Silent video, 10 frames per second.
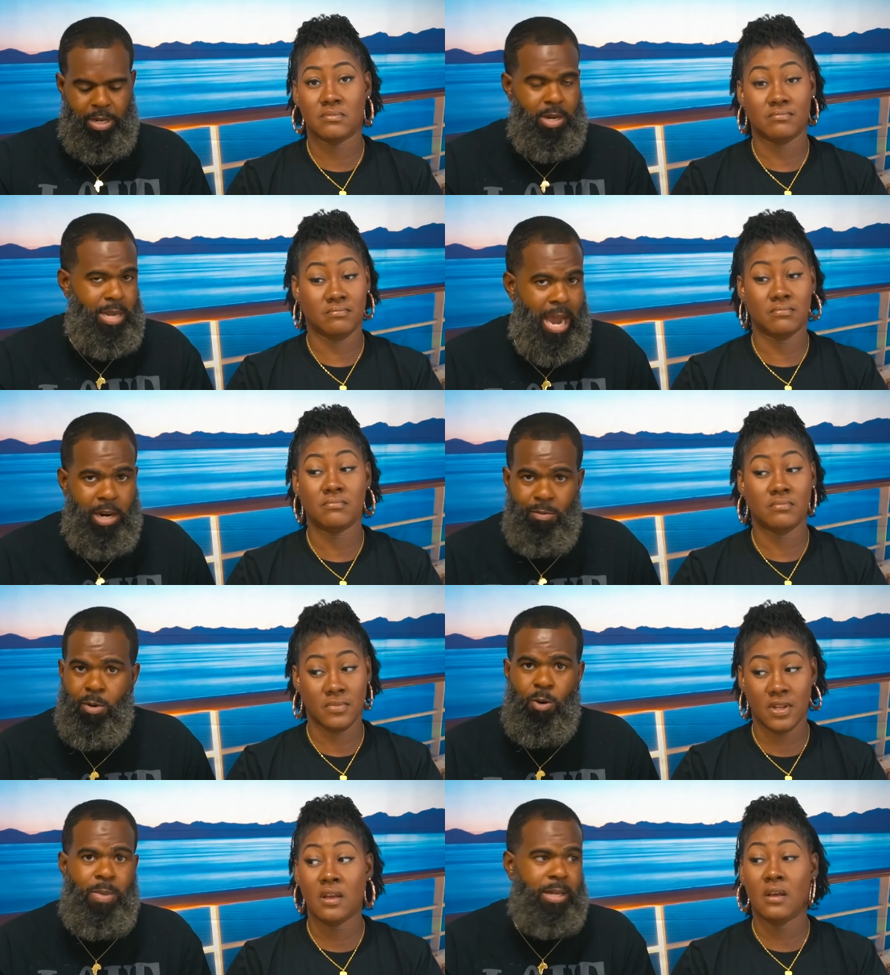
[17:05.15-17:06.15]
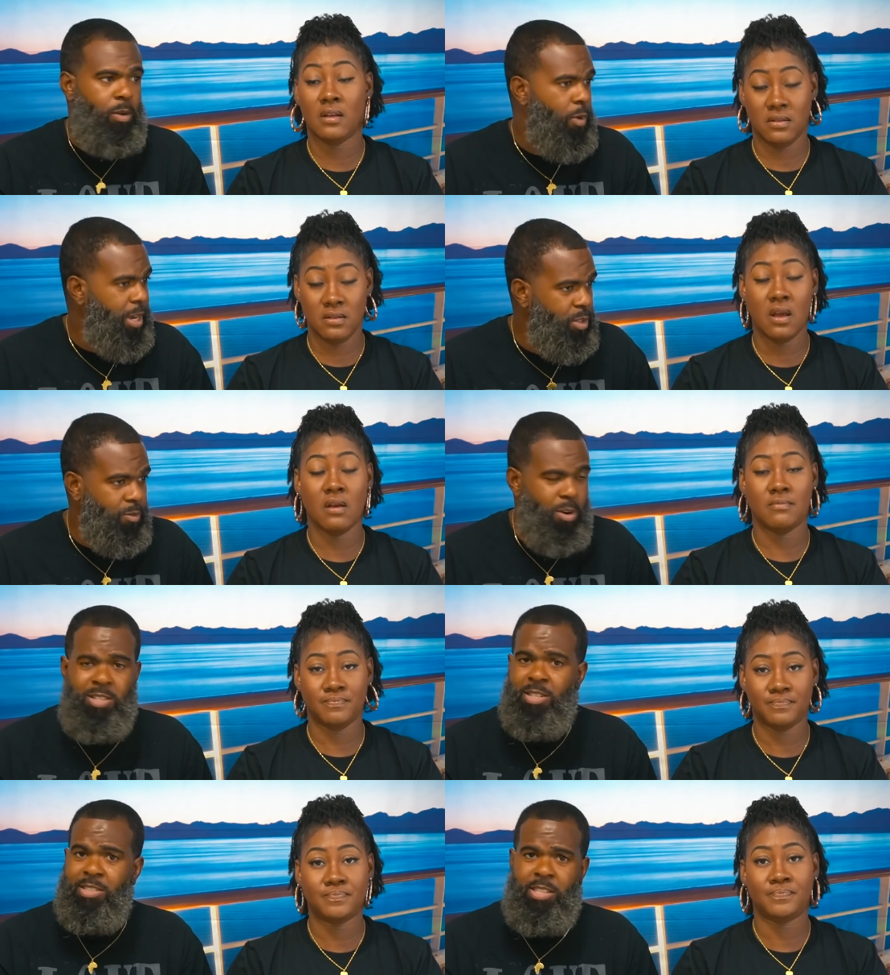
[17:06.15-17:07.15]
Speaker 1: in the dining room, at the
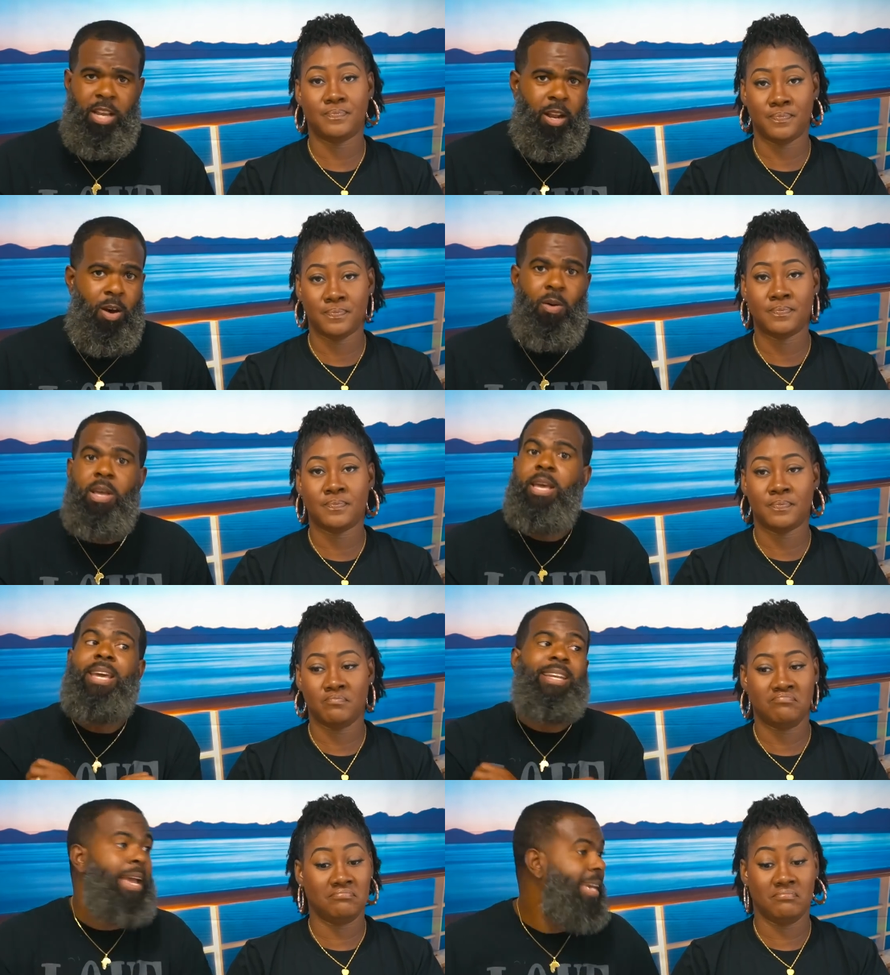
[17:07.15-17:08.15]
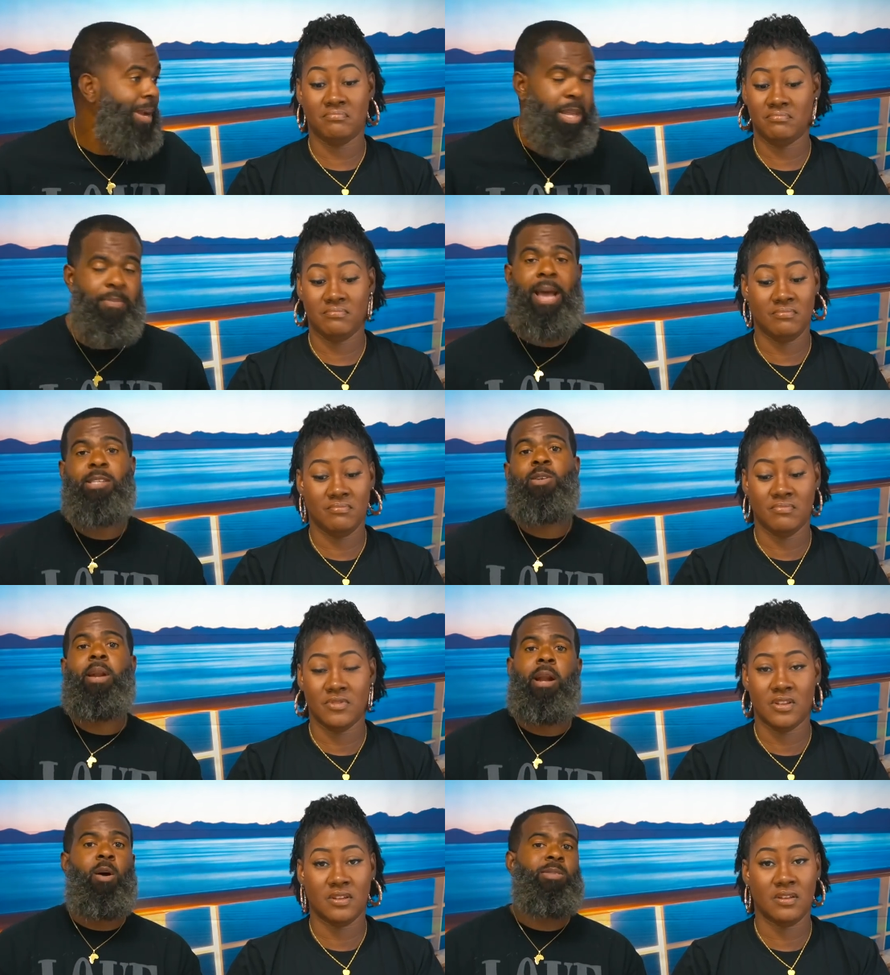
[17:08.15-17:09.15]
restaurants, yeah. casino, they kept their masks on
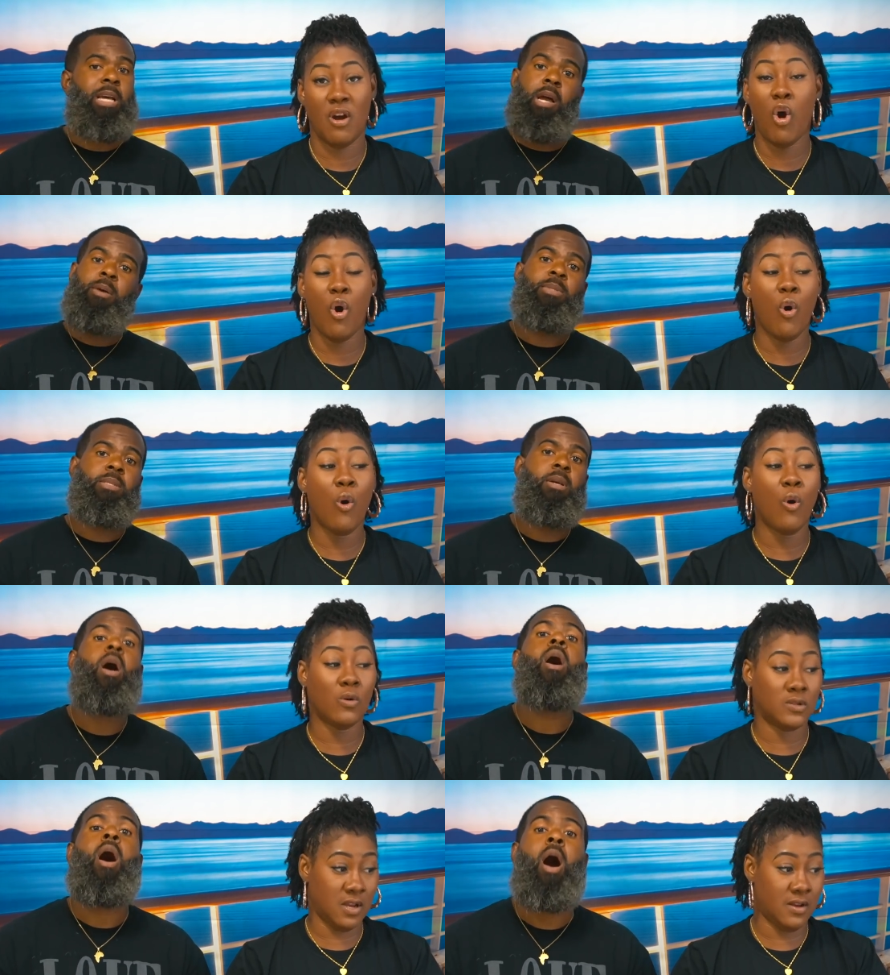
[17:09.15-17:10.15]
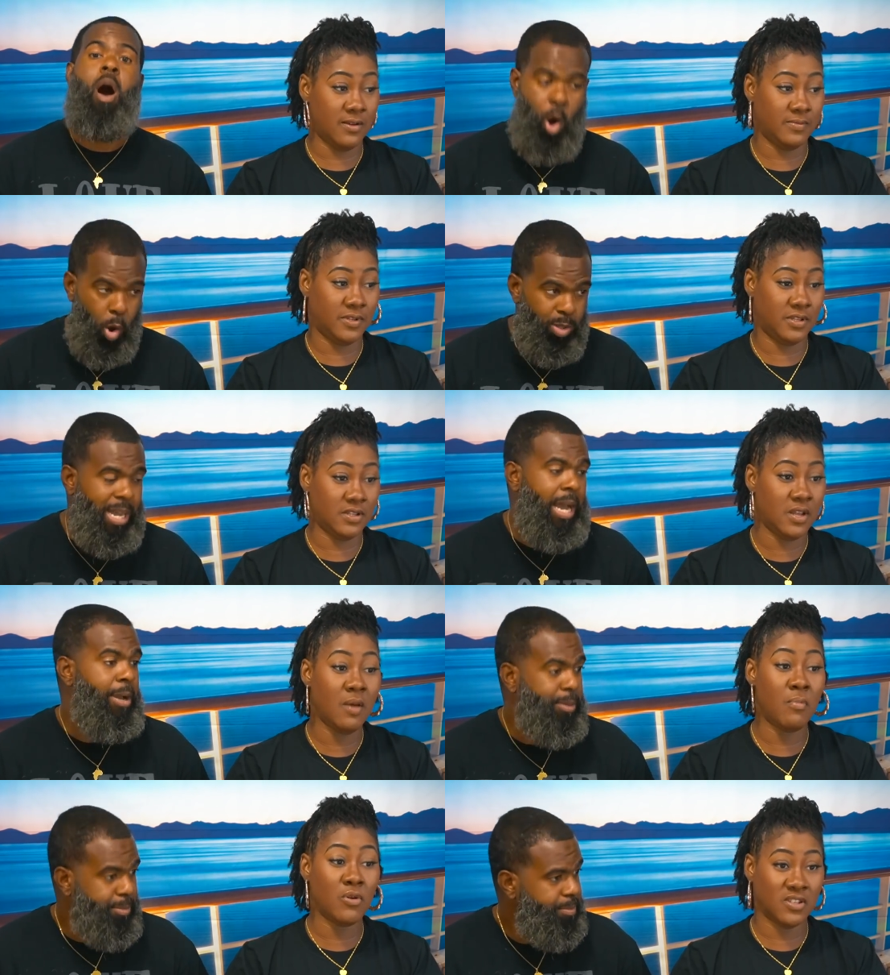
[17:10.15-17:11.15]
at all times. All
Speaker 2: time. All time.
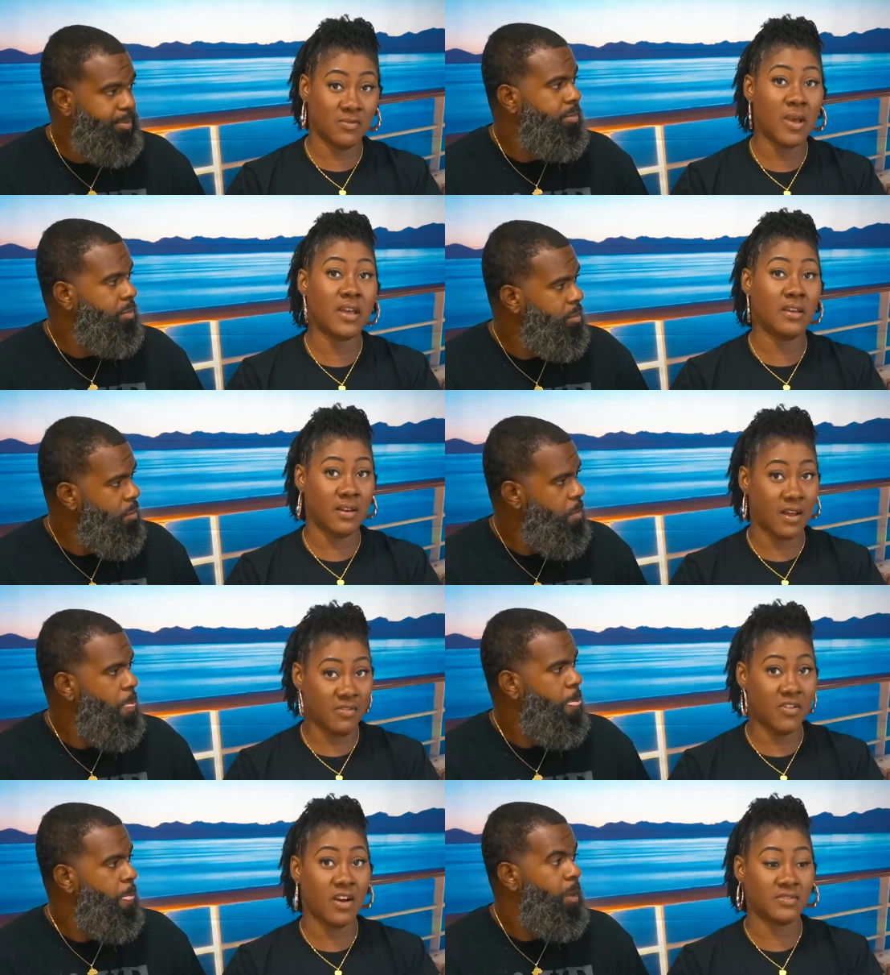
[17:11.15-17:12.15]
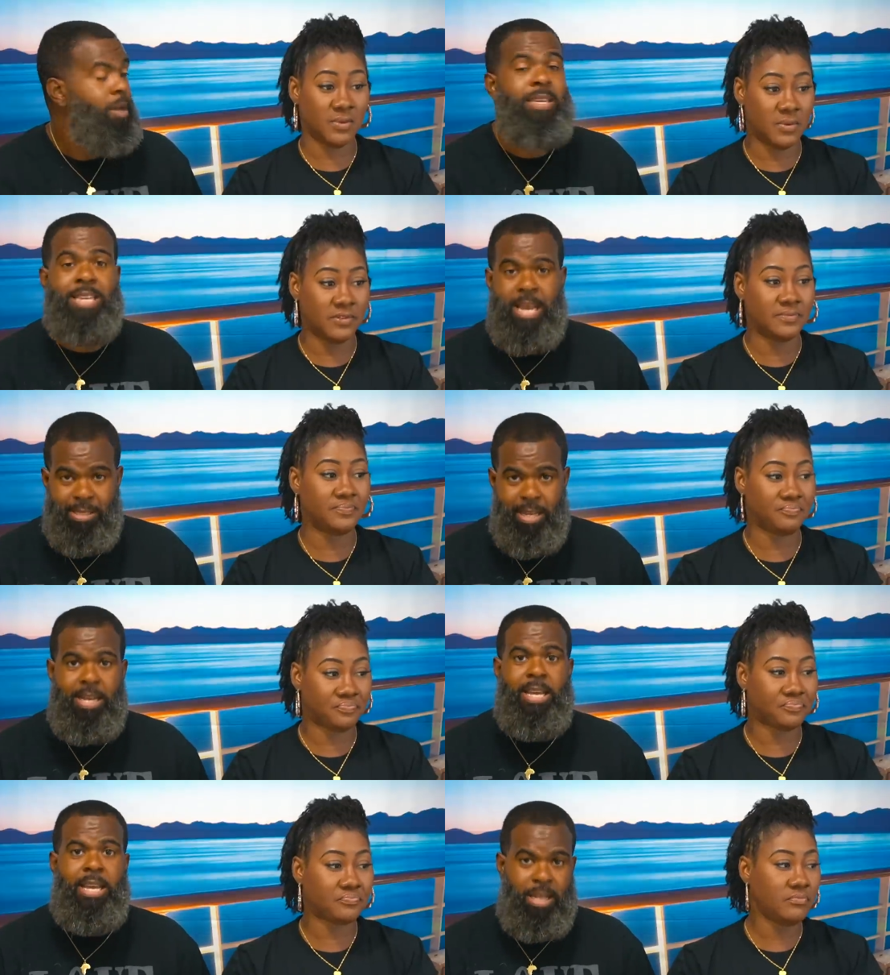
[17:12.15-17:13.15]
And most of them had N95s on. Yes, they
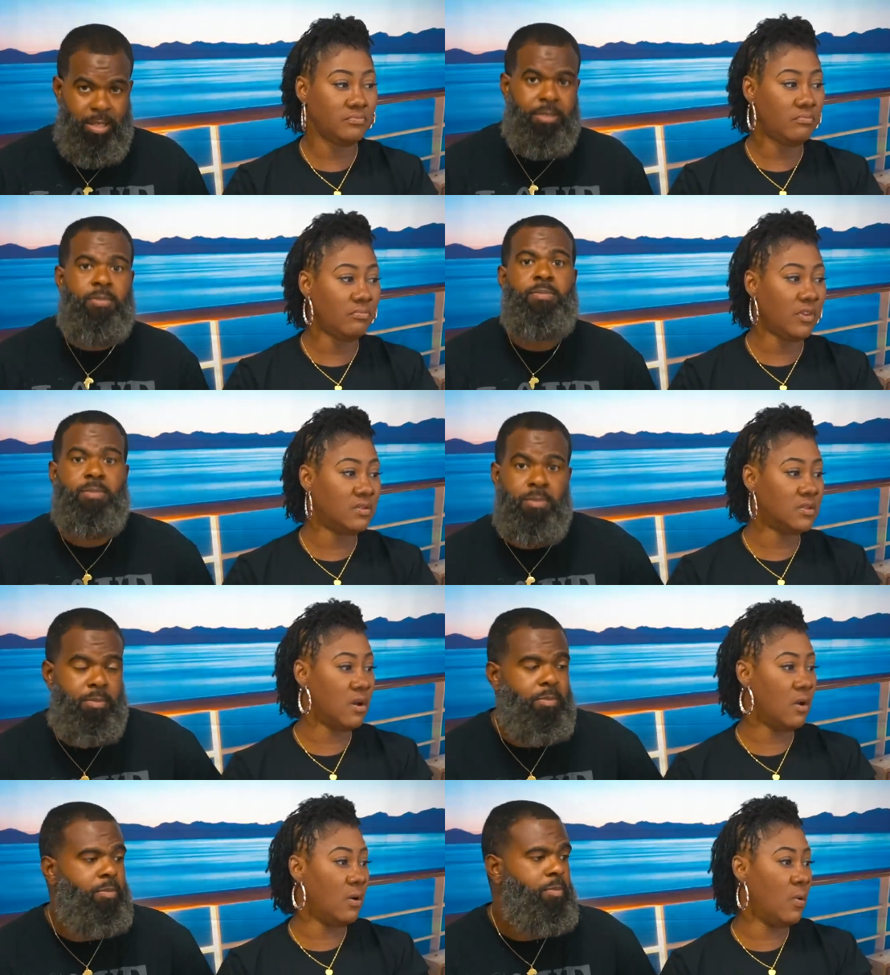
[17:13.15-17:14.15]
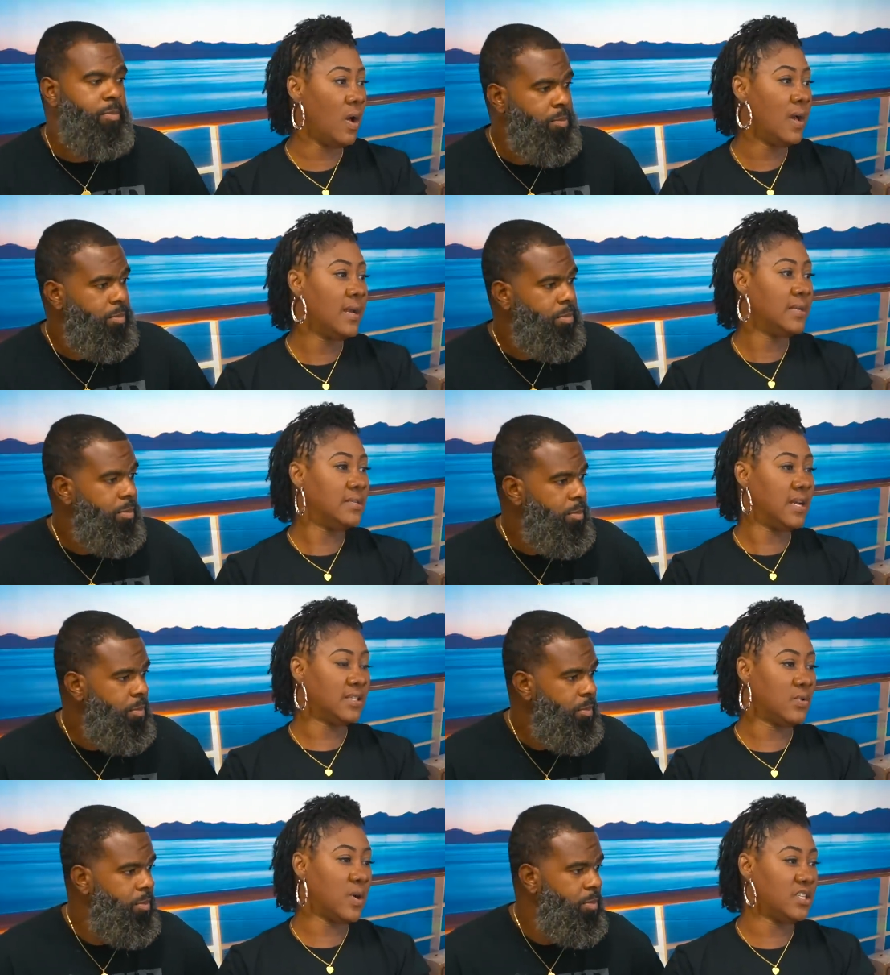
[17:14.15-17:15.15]
did. So,
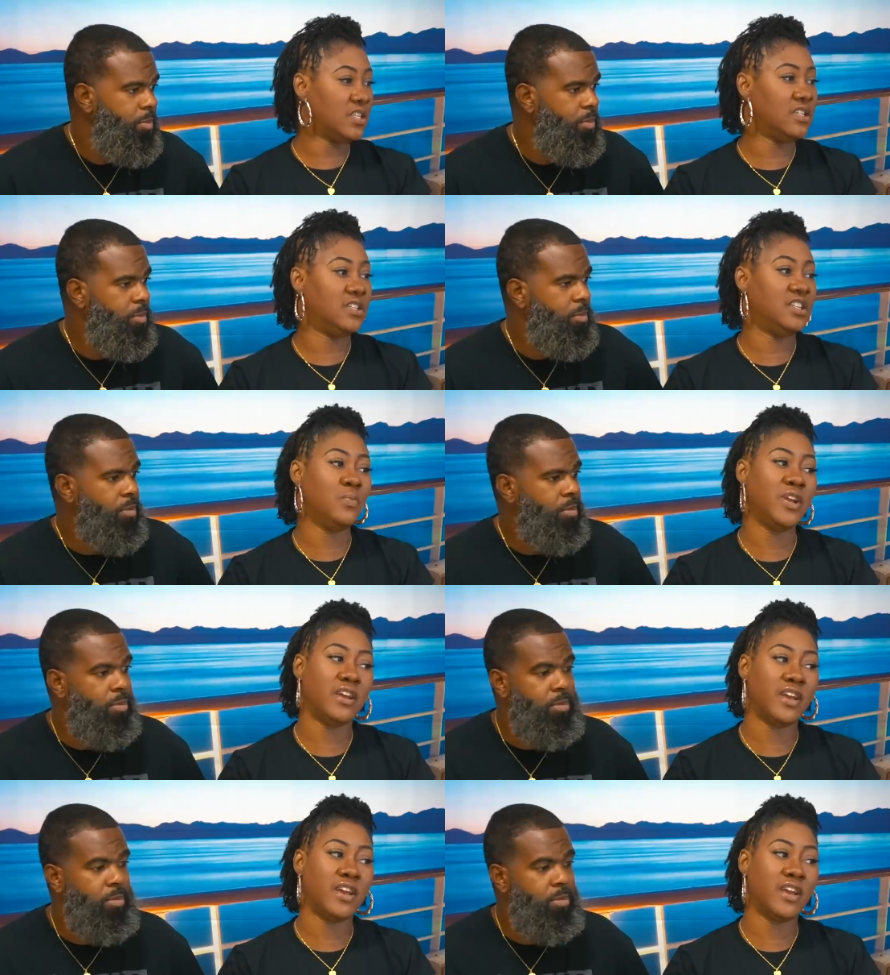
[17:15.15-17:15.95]
next question: Did we